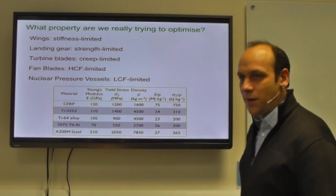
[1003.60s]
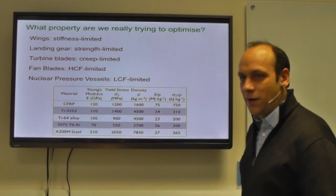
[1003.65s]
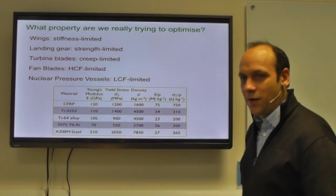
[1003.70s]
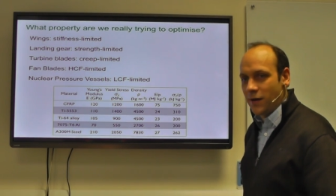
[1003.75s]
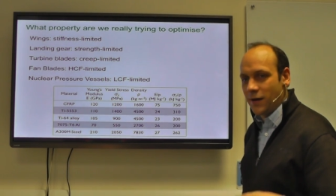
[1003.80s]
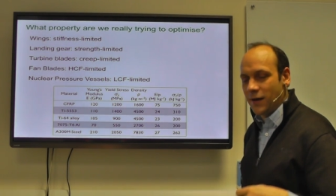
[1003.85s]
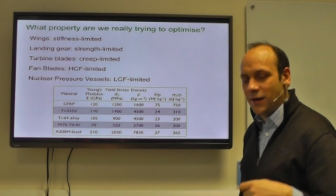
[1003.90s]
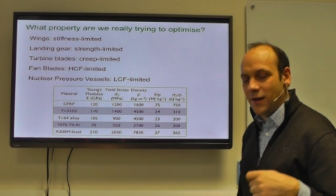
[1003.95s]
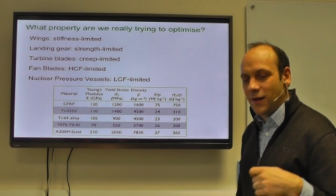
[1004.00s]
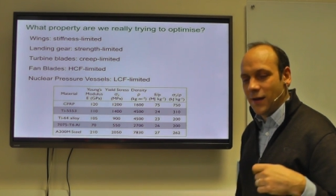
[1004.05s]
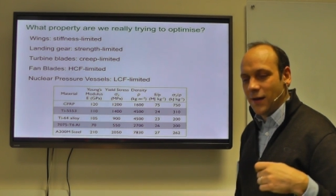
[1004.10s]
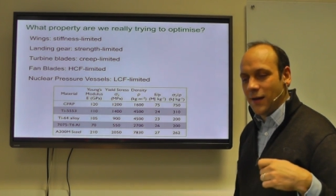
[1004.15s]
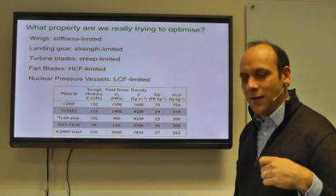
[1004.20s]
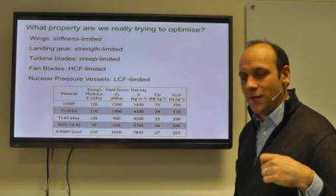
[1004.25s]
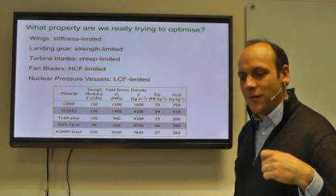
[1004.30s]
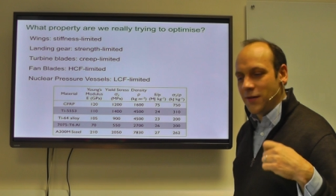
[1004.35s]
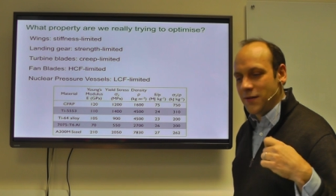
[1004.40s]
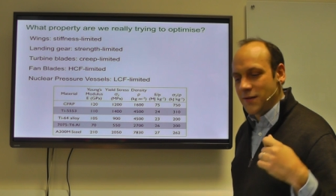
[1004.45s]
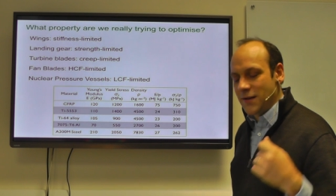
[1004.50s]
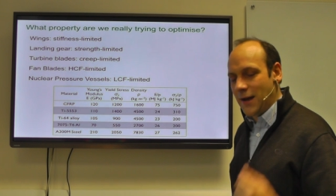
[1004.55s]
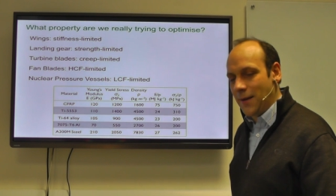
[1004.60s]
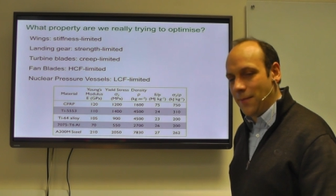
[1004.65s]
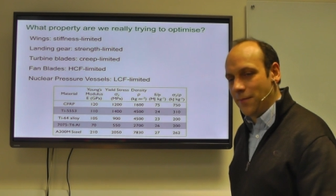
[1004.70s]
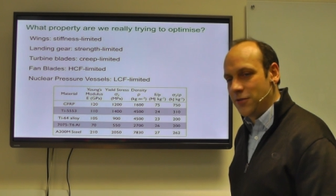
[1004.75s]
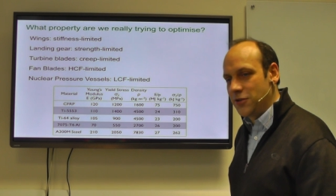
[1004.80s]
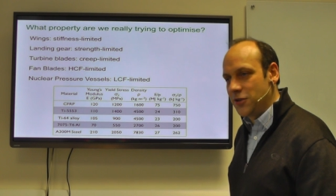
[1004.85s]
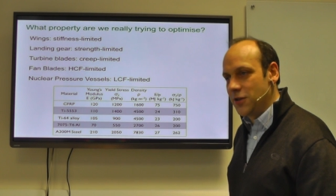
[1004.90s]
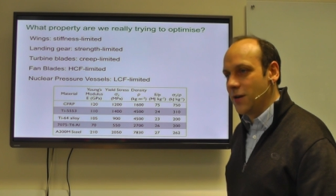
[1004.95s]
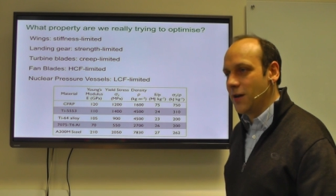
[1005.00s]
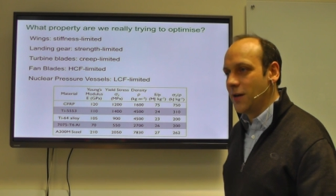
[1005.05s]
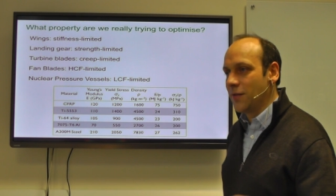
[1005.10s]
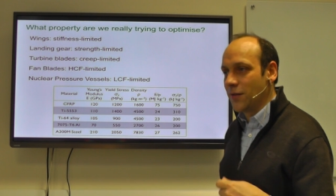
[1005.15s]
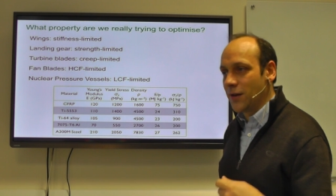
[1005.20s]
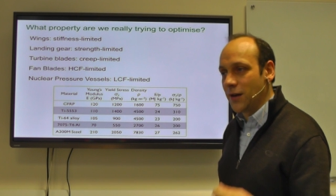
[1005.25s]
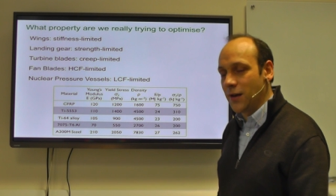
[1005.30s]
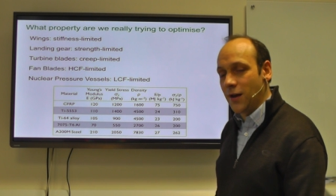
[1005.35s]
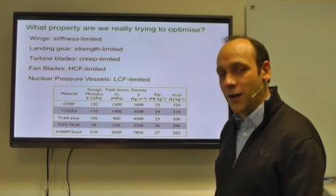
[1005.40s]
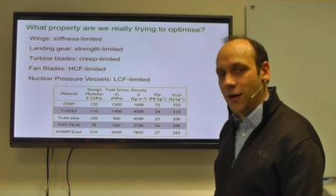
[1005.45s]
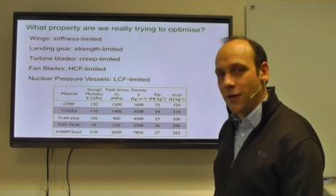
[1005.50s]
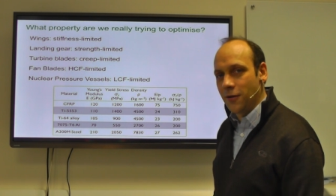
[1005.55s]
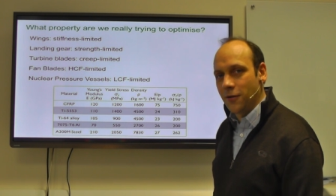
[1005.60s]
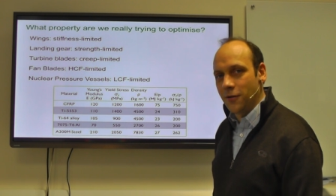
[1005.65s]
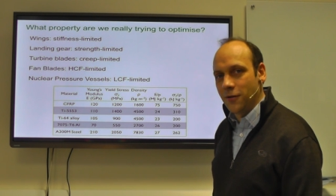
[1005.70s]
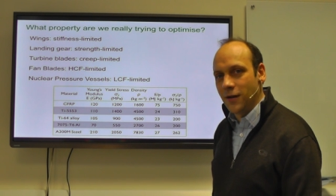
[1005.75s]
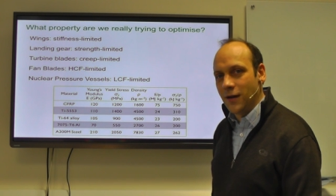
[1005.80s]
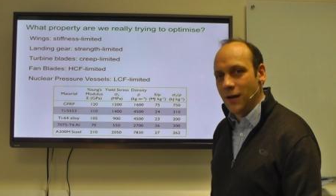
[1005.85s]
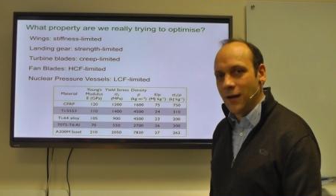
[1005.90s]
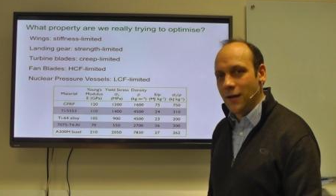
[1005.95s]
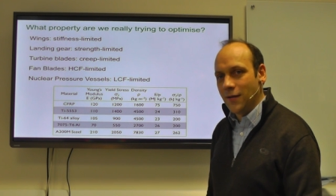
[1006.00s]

by the temperature and the load,